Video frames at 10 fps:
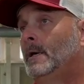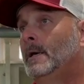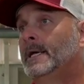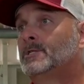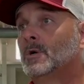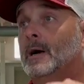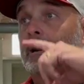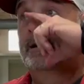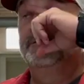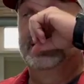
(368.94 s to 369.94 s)
And so
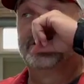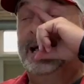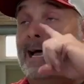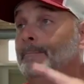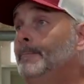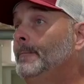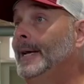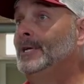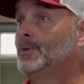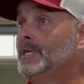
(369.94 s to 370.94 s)
I've never had
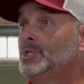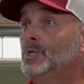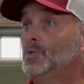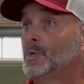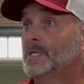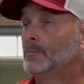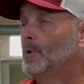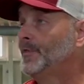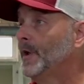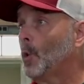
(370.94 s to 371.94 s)
major issues
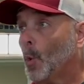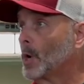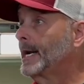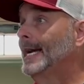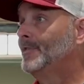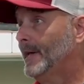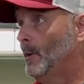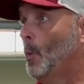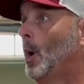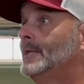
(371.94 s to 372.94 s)
with their work ethic
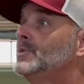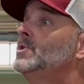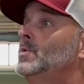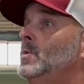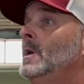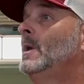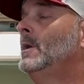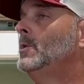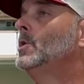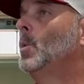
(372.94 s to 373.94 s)
and want to.
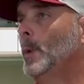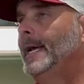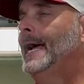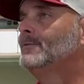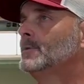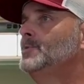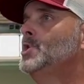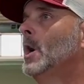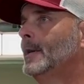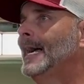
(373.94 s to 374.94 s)
You know, we have some
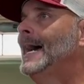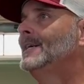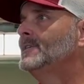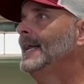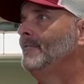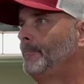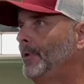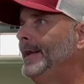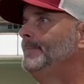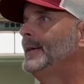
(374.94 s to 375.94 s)
young guys that haven't
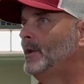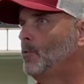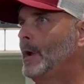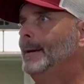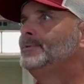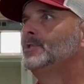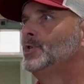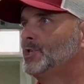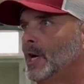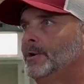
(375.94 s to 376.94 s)
played many reps and
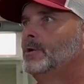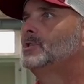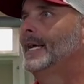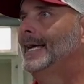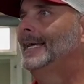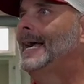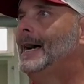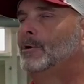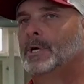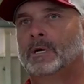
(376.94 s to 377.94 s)
just understanding
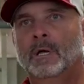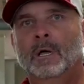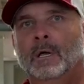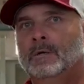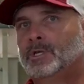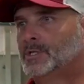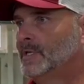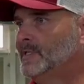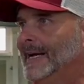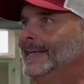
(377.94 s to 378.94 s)
how to just the
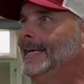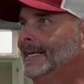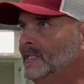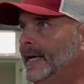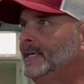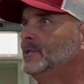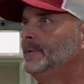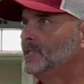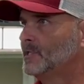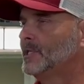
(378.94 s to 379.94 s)
technique it takes to be
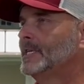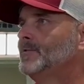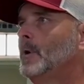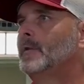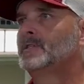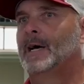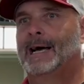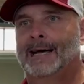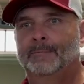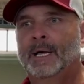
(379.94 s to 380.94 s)
successful all the
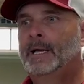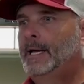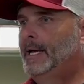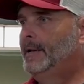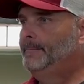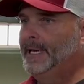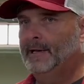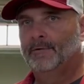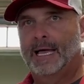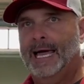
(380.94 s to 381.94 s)
time and being
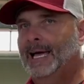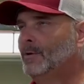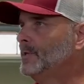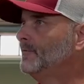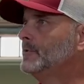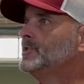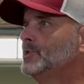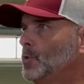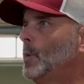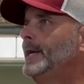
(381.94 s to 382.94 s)
able to handle different
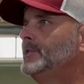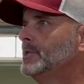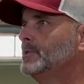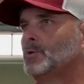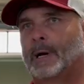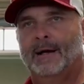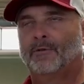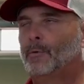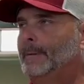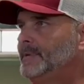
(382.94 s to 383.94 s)
situations. So every
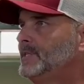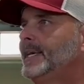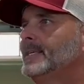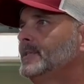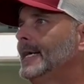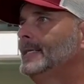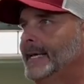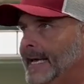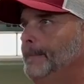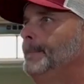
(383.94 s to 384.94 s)
rep these kids get, they
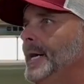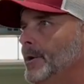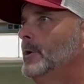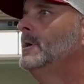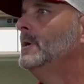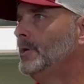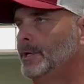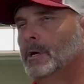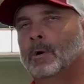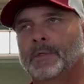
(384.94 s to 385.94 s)
get better, you
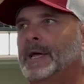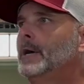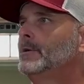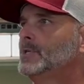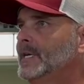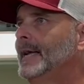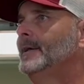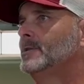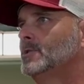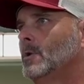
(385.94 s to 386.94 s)
know, and they understand
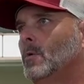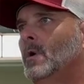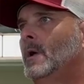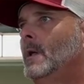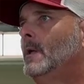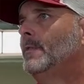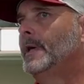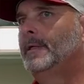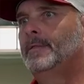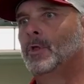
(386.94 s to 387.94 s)
it. So
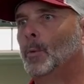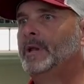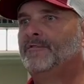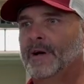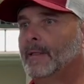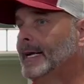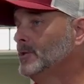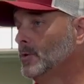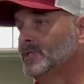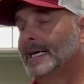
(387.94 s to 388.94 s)
that nobody felt, like I
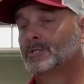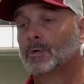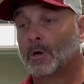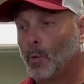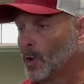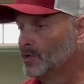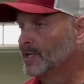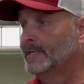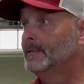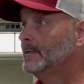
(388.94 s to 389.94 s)
told these guys earlier, worse
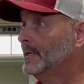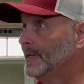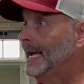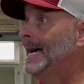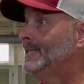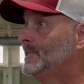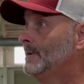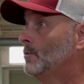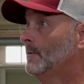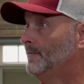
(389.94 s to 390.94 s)
than the guys
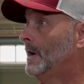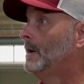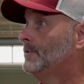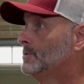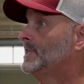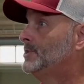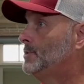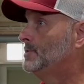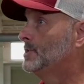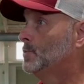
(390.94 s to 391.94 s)
that were involved with those
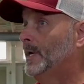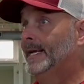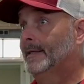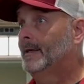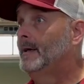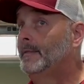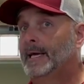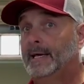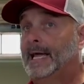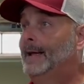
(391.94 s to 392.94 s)
issues this week, and
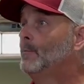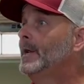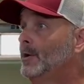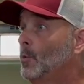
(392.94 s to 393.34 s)
they came ready to